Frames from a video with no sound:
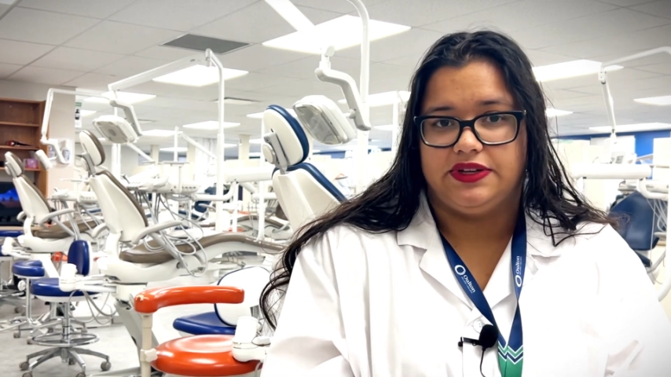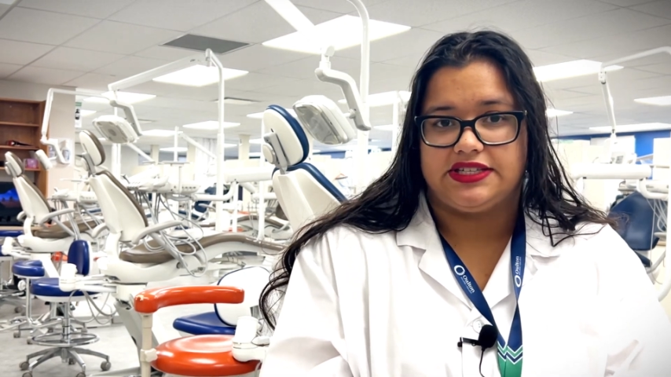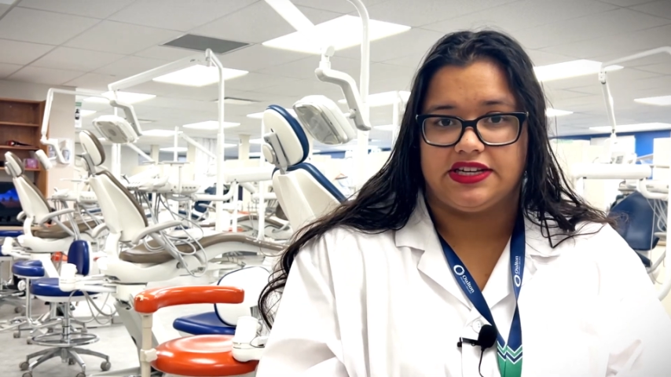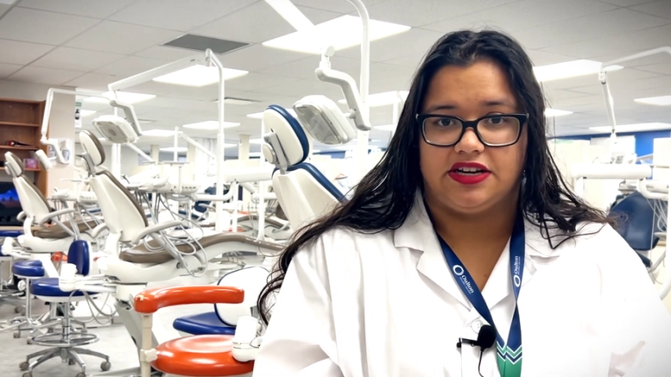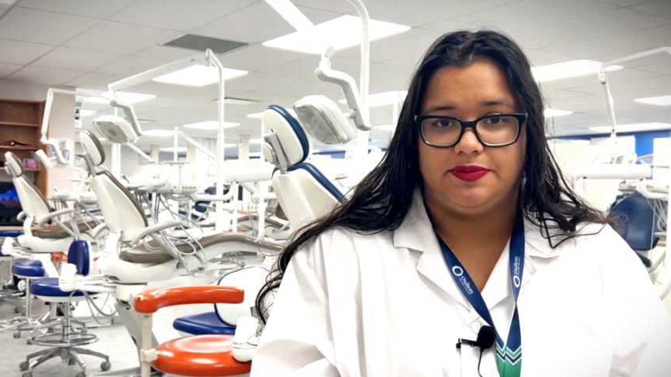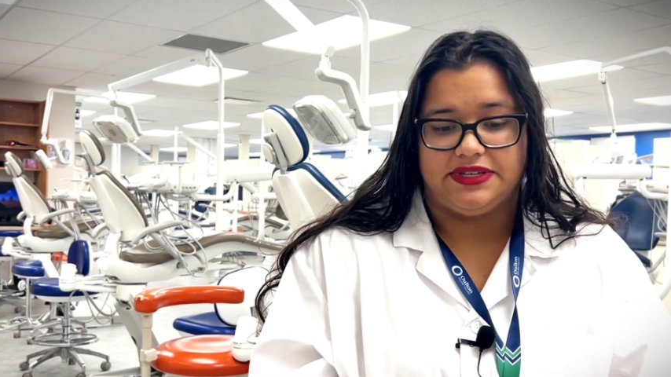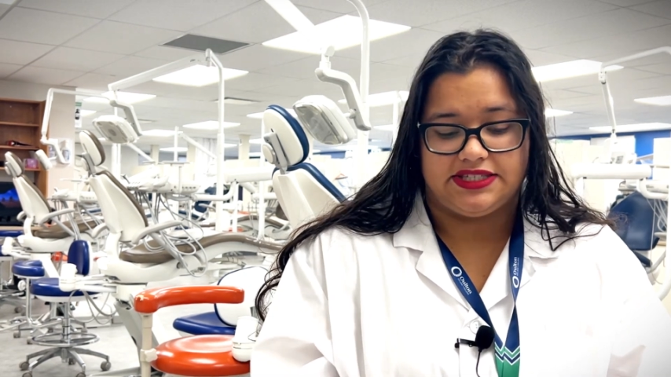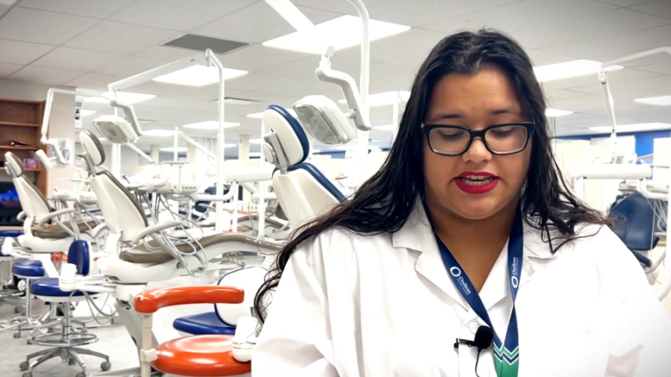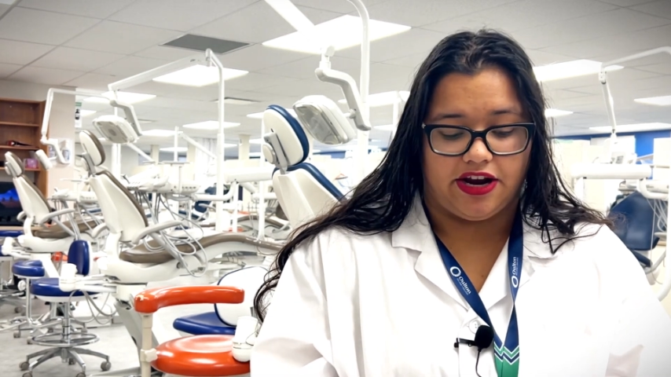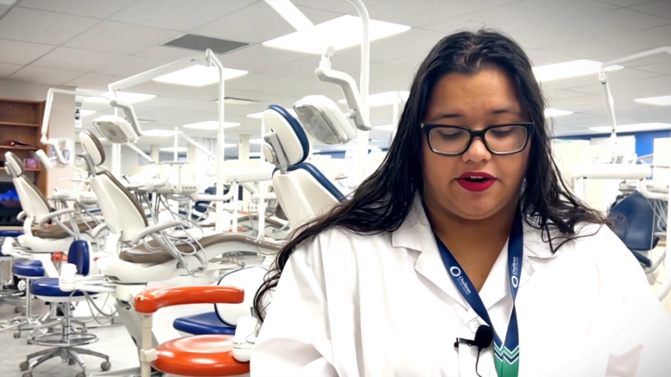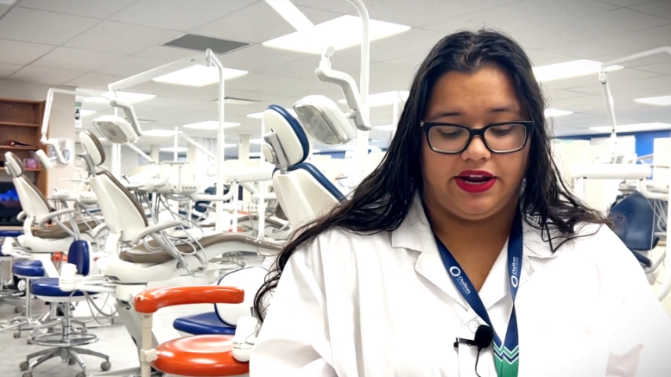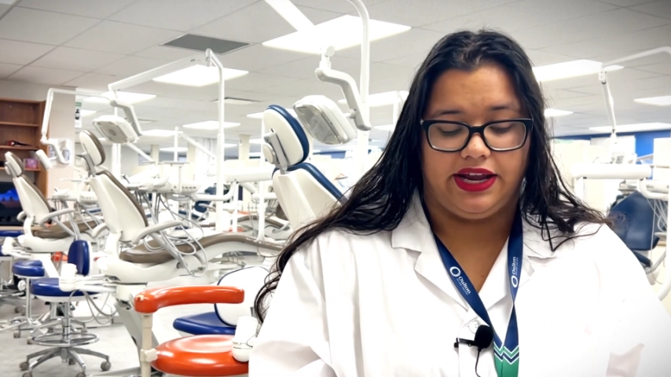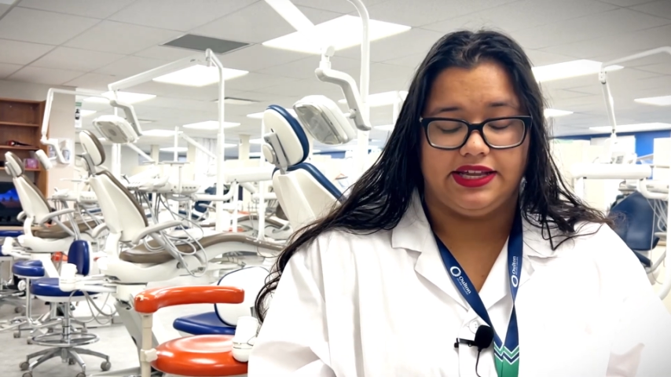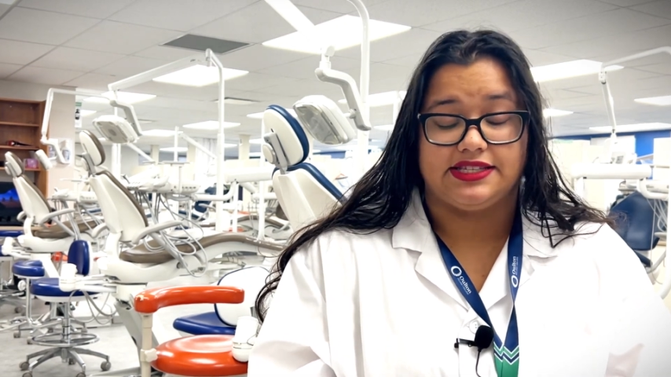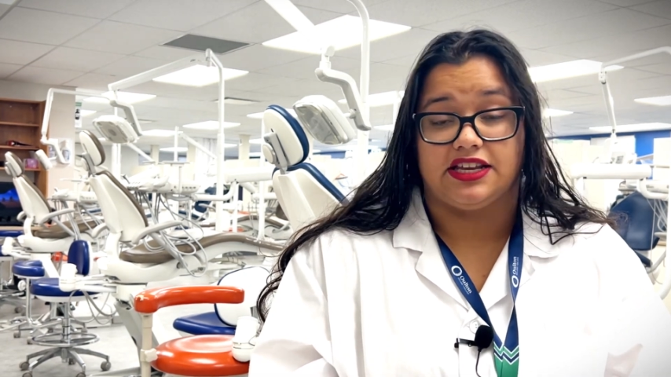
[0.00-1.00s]
It's gonna be
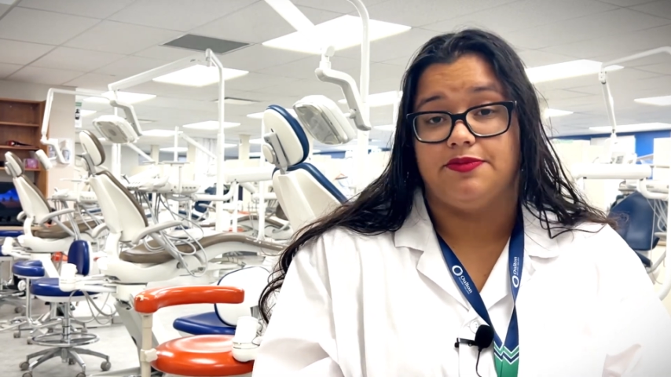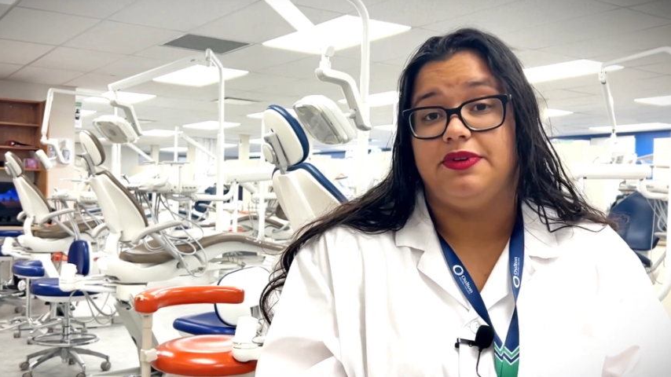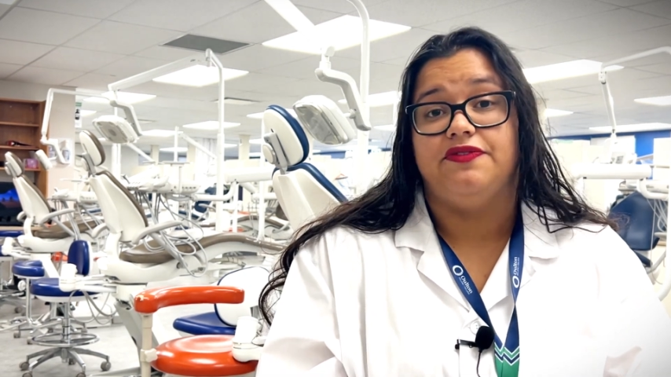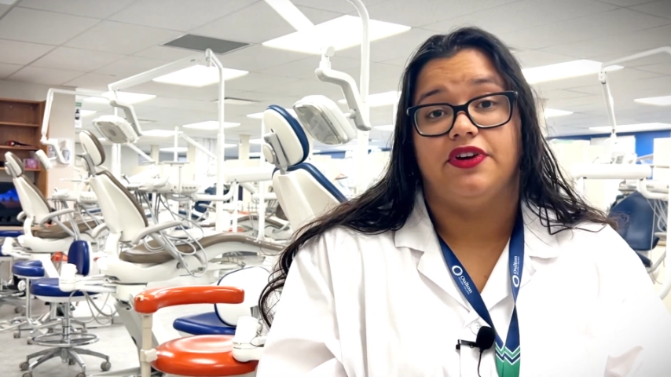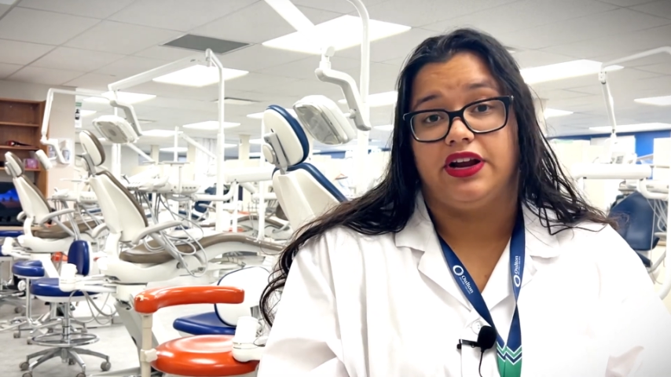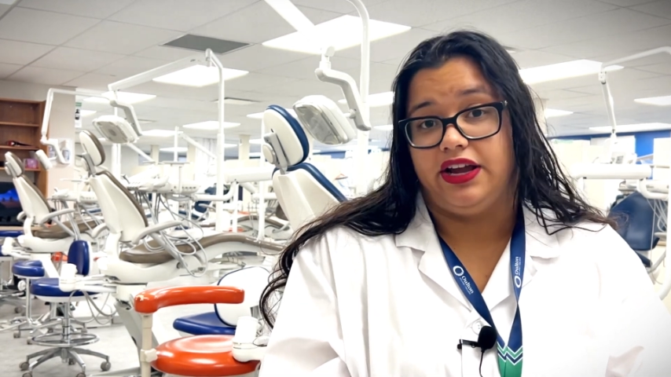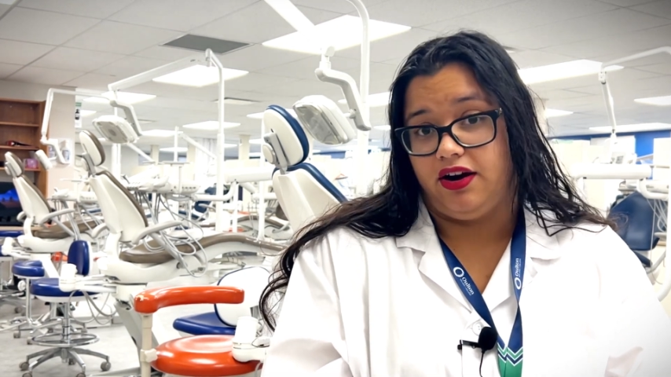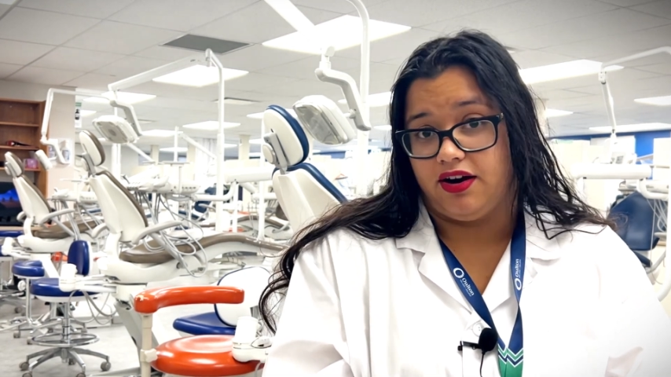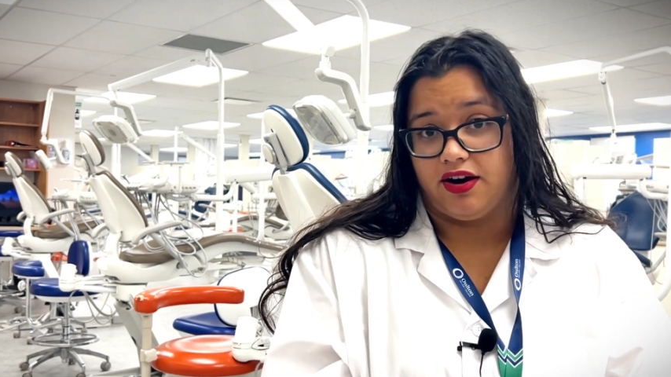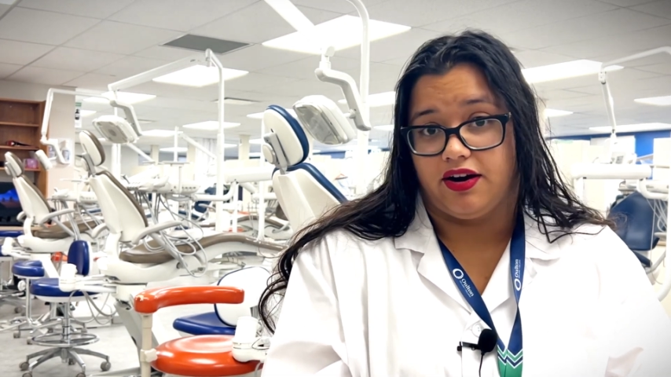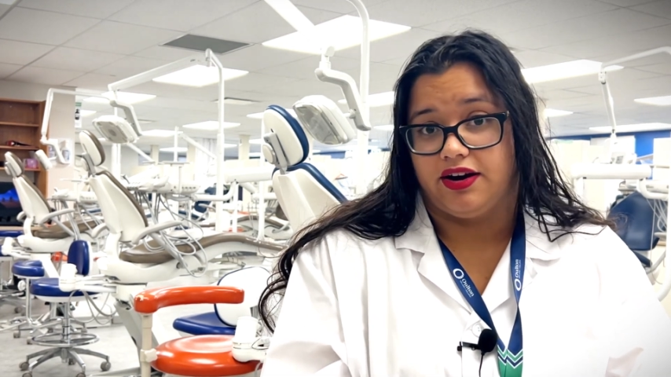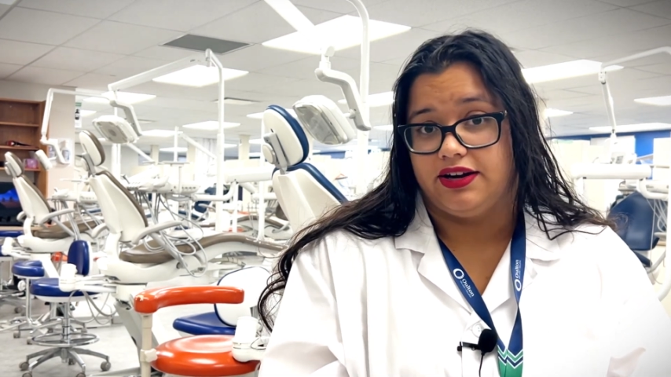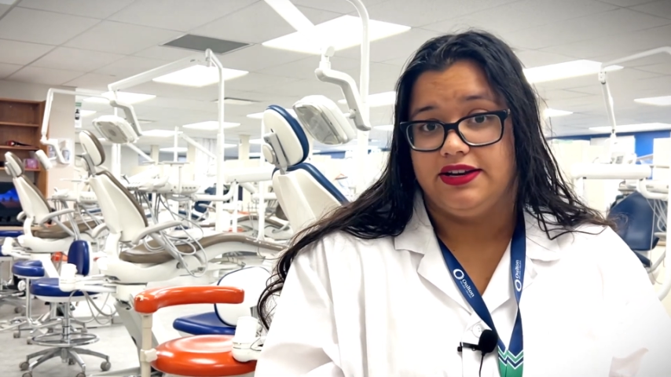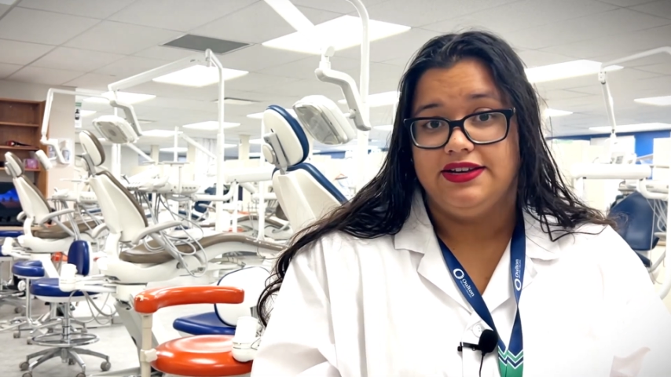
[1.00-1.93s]
scary, it's gonna be very hard.